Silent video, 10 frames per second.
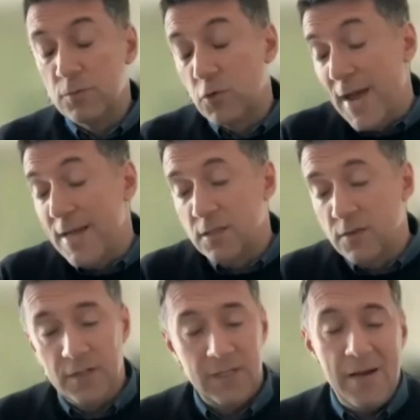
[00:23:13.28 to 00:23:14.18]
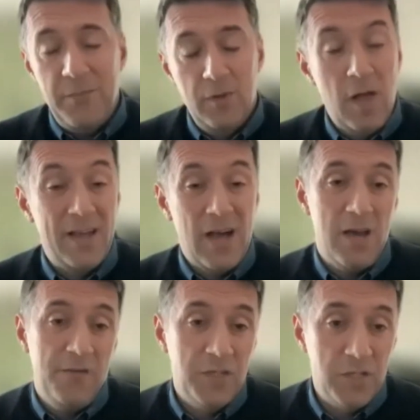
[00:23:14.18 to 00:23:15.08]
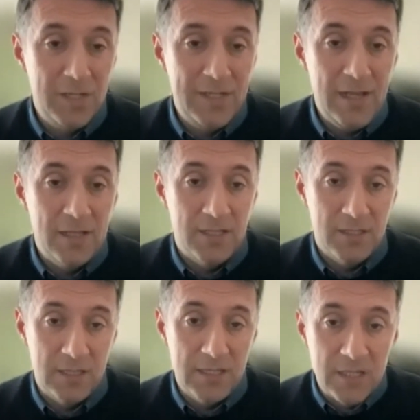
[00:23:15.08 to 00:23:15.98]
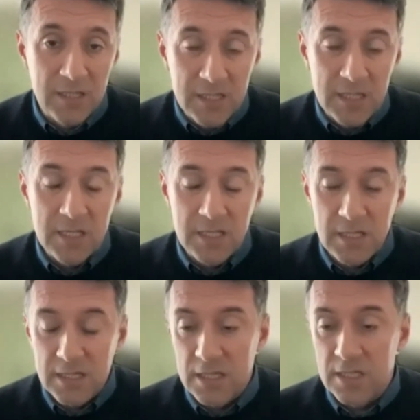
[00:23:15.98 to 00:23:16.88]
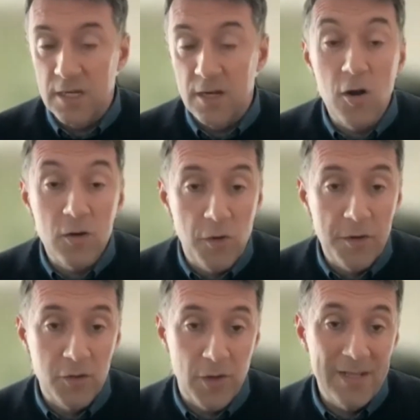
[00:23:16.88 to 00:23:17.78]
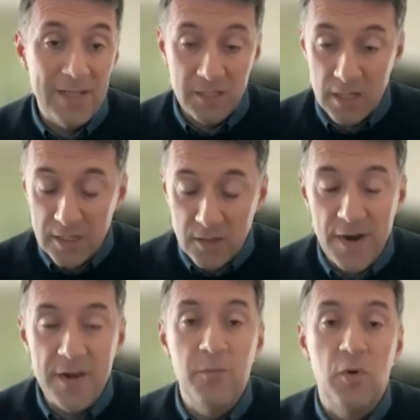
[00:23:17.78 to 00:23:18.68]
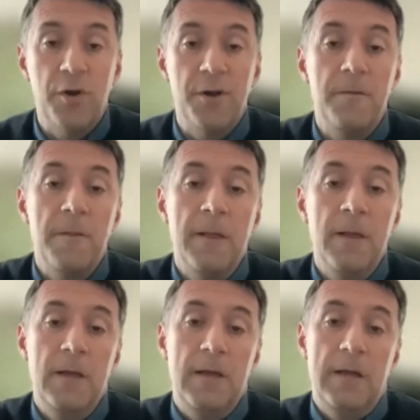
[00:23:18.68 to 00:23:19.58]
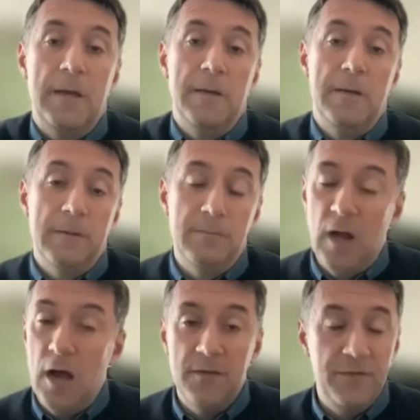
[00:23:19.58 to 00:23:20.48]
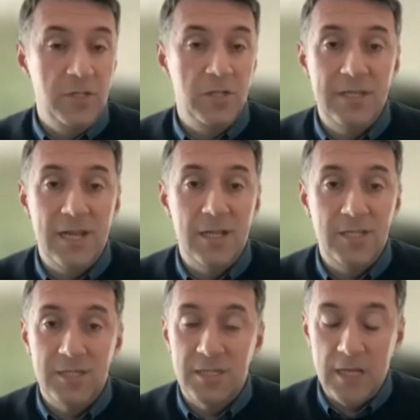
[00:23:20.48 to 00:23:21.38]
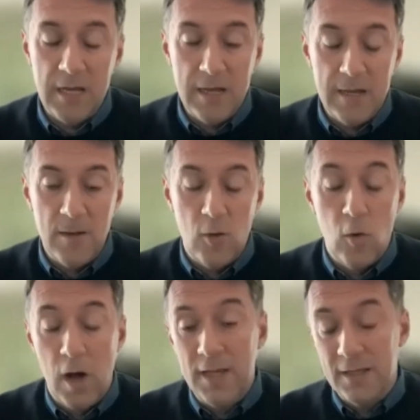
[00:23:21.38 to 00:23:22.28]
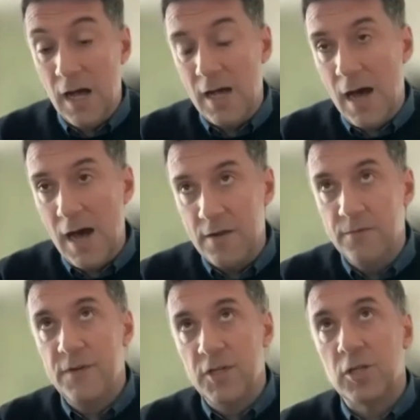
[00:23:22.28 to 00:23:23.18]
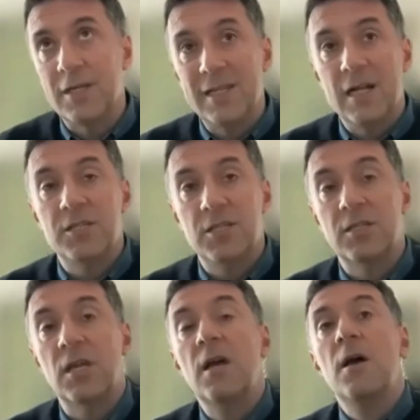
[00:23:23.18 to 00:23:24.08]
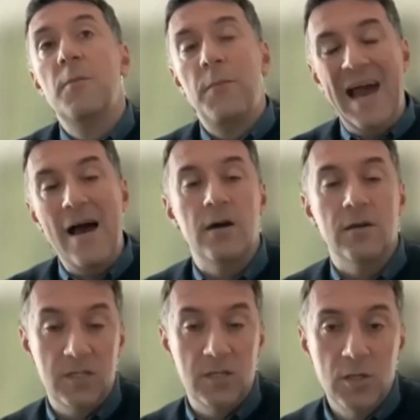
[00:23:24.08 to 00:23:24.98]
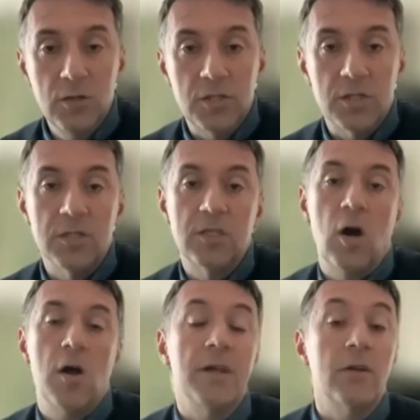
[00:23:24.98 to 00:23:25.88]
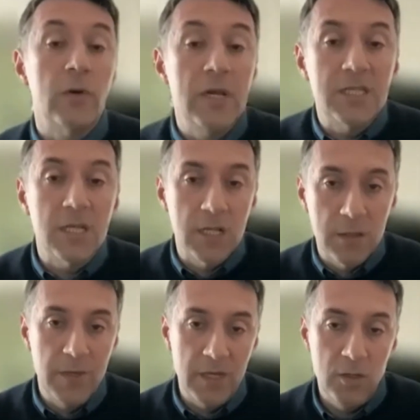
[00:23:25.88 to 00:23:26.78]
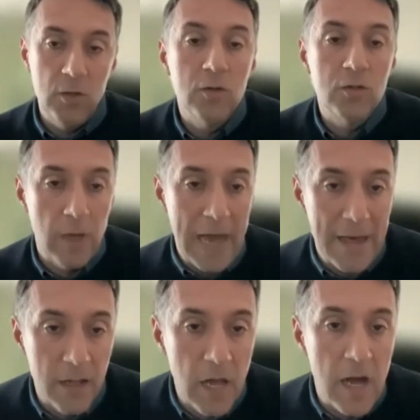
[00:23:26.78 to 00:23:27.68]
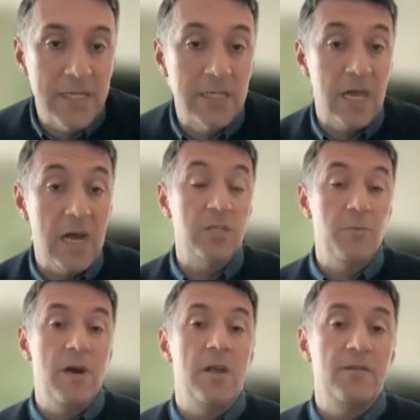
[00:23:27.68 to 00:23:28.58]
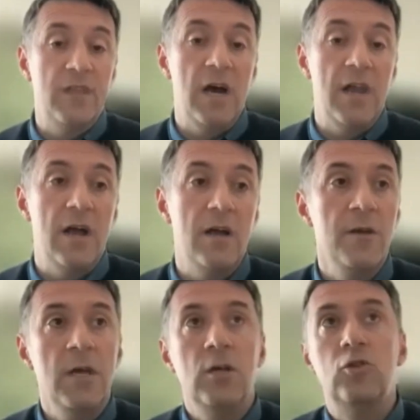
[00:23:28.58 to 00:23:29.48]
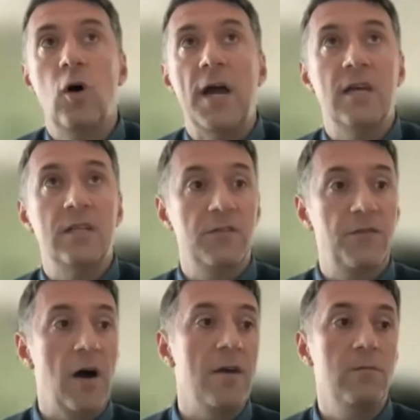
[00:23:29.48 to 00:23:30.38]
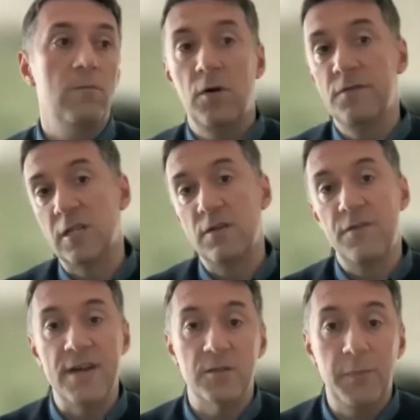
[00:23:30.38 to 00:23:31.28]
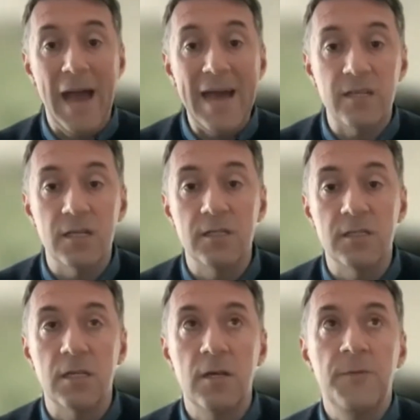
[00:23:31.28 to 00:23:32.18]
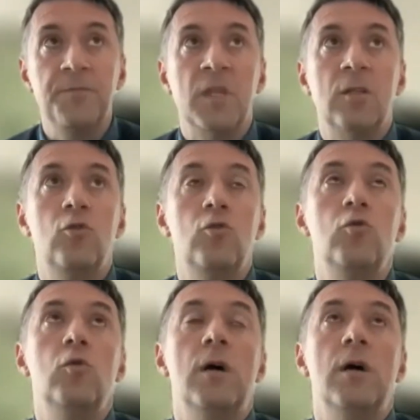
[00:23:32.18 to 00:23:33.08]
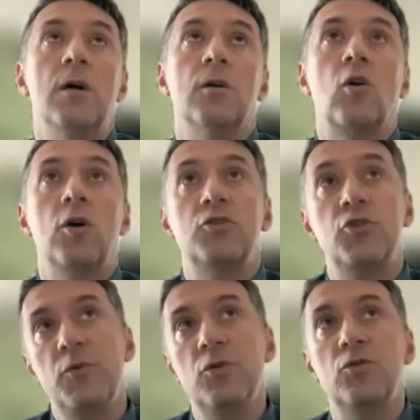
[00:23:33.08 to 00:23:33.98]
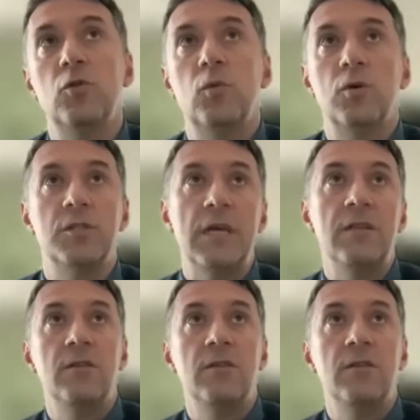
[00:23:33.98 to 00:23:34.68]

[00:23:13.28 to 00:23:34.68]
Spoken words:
trends, for example, like artificial intelligence. This is an ongoing trend. It's very important. Artificial intelligence or artificial intelligence powered solutions are increasingly being used to analyze large amount of data, to identify obviously various patterns, to contribute towards